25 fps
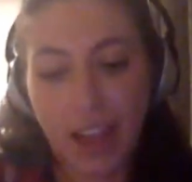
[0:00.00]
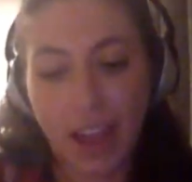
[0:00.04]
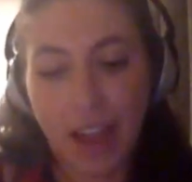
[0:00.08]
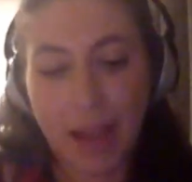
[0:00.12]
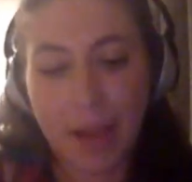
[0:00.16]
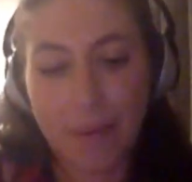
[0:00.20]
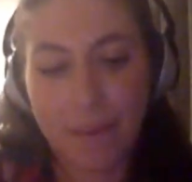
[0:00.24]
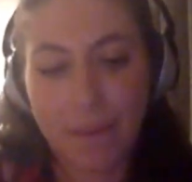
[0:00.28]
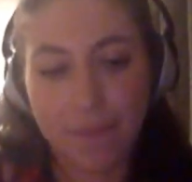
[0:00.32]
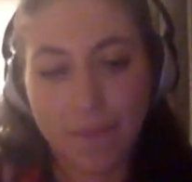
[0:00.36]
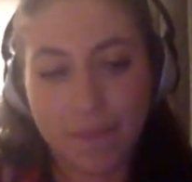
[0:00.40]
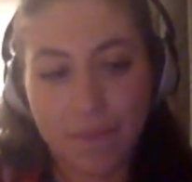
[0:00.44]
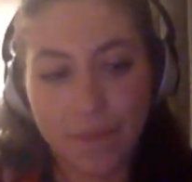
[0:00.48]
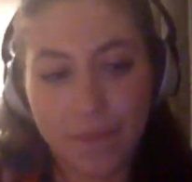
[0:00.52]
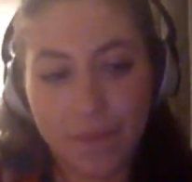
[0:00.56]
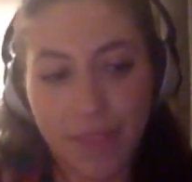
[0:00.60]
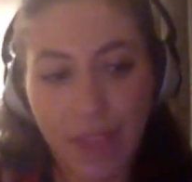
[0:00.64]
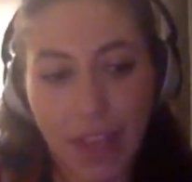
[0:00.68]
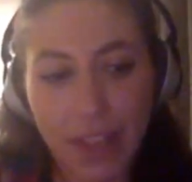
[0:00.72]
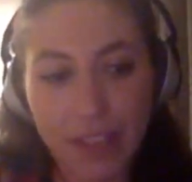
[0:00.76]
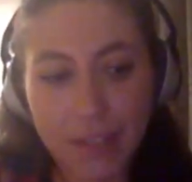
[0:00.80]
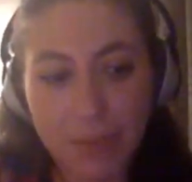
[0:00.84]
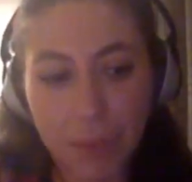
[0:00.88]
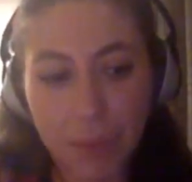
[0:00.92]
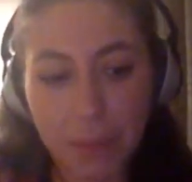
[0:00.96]

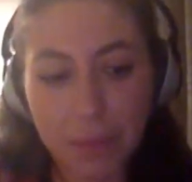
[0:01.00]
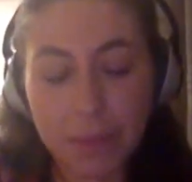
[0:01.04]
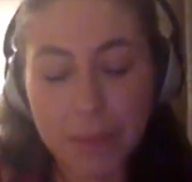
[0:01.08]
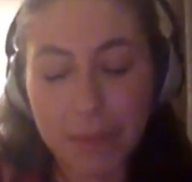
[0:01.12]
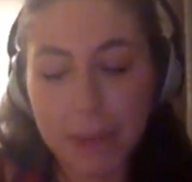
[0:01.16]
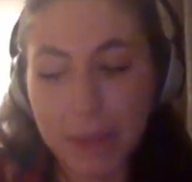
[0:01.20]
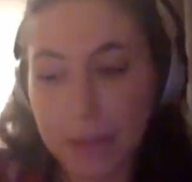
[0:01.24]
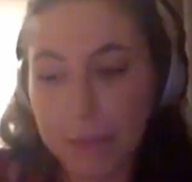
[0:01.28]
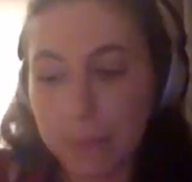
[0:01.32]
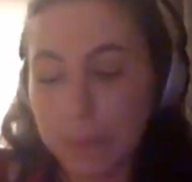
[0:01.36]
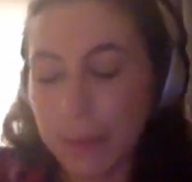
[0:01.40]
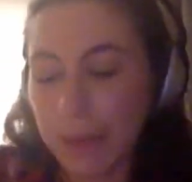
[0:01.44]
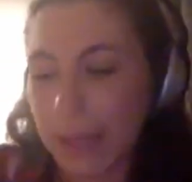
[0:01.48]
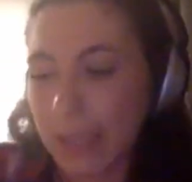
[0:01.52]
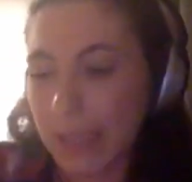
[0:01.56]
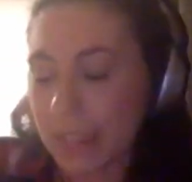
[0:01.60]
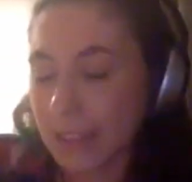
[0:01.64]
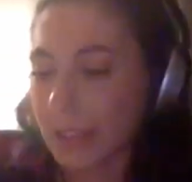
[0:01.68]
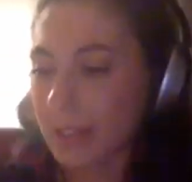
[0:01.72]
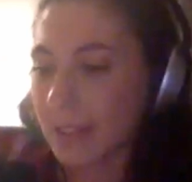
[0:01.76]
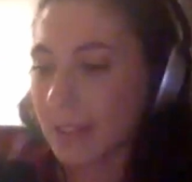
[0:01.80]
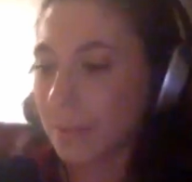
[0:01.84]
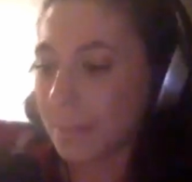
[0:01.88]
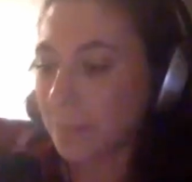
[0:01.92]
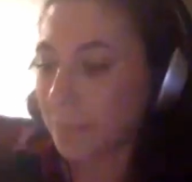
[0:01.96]
That's probably the
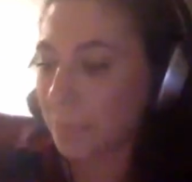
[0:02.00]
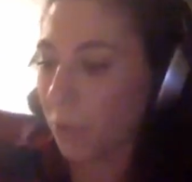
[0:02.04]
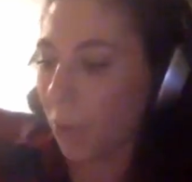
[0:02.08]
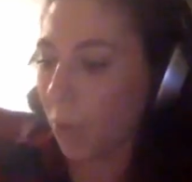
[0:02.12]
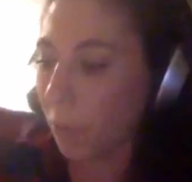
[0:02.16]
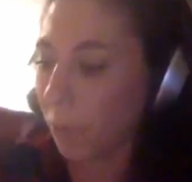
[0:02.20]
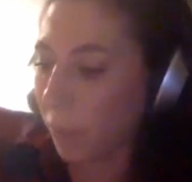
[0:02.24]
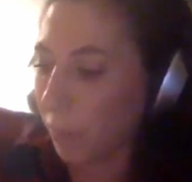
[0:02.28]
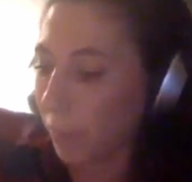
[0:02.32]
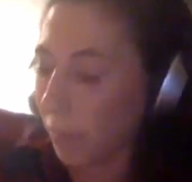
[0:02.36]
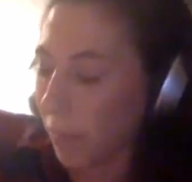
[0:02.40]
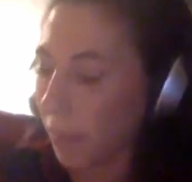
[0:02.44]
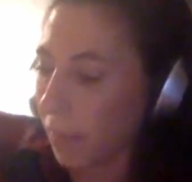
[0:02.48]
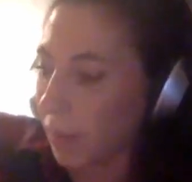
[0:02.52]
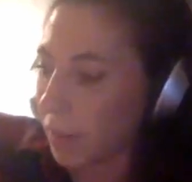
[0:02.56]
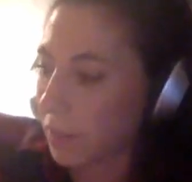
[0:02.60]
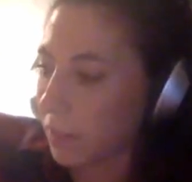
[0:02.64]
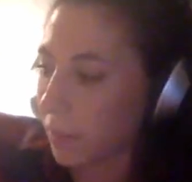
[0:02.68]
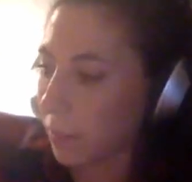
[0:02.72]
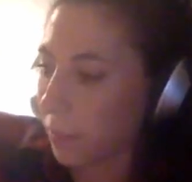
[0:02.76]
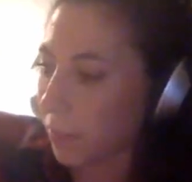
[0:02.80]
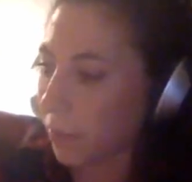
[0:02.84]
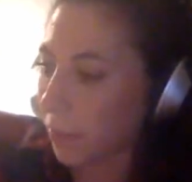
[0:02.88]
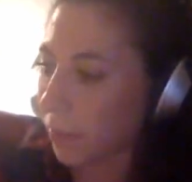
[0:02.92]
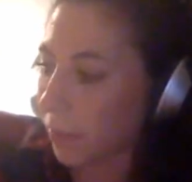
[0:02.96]
biggest compliment that
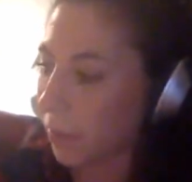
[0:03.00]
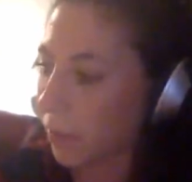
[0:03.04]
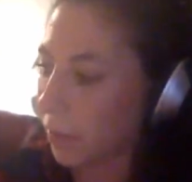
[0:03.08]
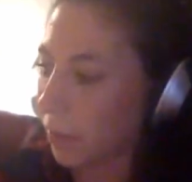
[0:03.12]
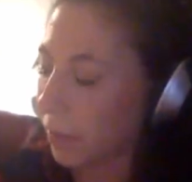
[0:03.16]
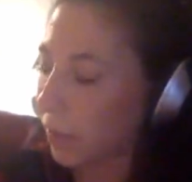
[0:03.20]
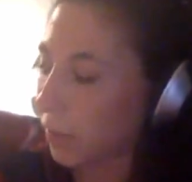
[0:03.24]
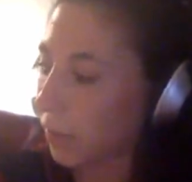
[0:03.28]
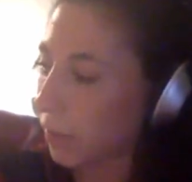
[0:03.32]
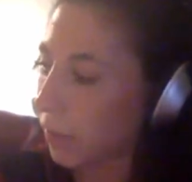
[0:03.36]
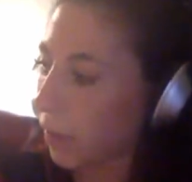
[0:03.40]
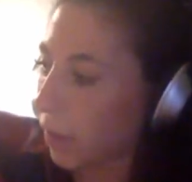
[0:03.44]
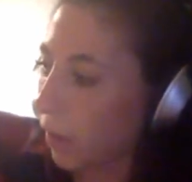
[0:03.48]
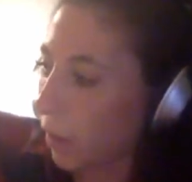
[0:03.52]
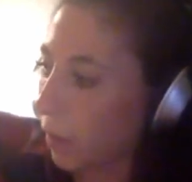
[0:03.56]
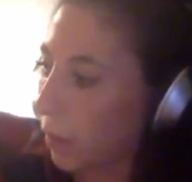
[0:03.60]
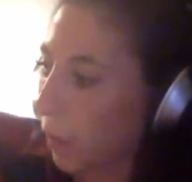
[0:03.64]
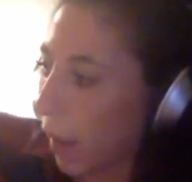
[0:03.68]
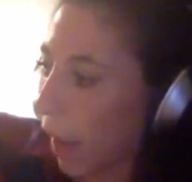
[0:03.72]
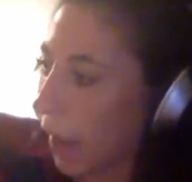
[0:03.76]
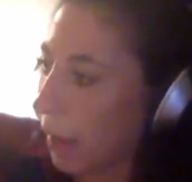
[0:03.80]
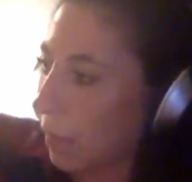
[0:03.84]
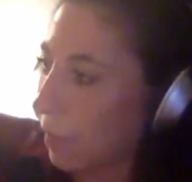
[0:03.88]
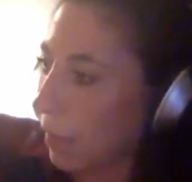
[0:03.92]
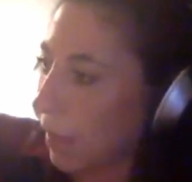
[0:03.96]
someone could
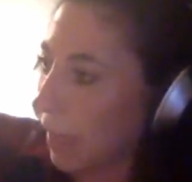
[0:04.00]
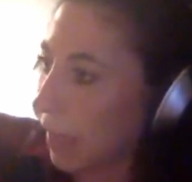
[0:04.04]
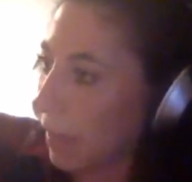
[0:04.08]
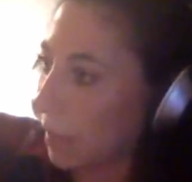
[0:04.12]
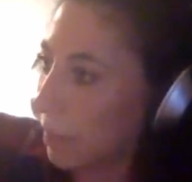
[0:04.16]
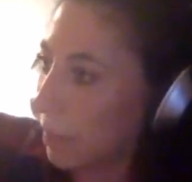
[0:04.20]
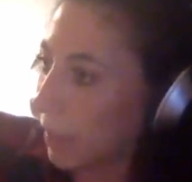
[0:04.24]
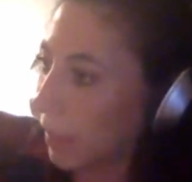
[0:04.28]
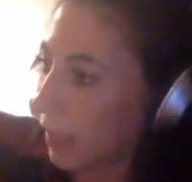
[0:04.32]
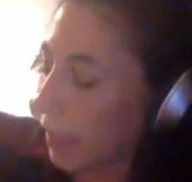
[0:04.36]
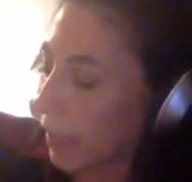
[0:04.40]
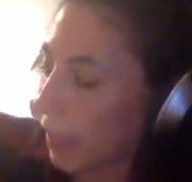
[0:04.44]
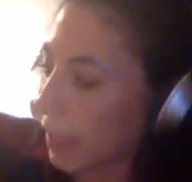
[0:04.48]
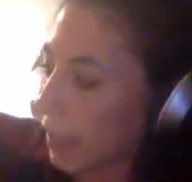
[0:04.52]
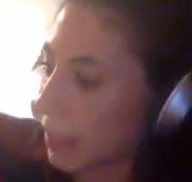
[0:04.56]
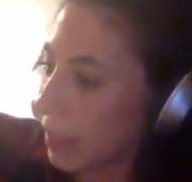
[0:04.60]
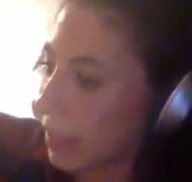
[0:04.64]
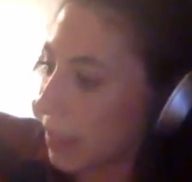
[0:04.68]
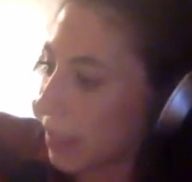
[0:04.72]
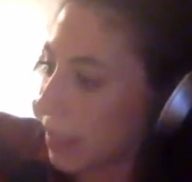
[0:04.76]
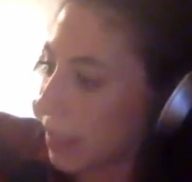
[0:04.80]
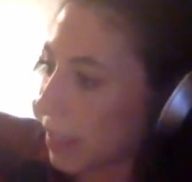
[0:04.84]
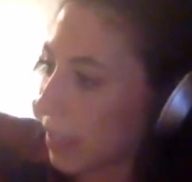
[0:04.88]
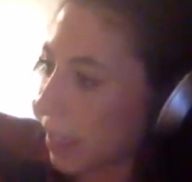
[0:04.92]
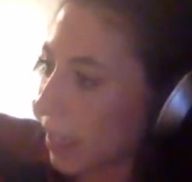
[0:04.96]
pay me, because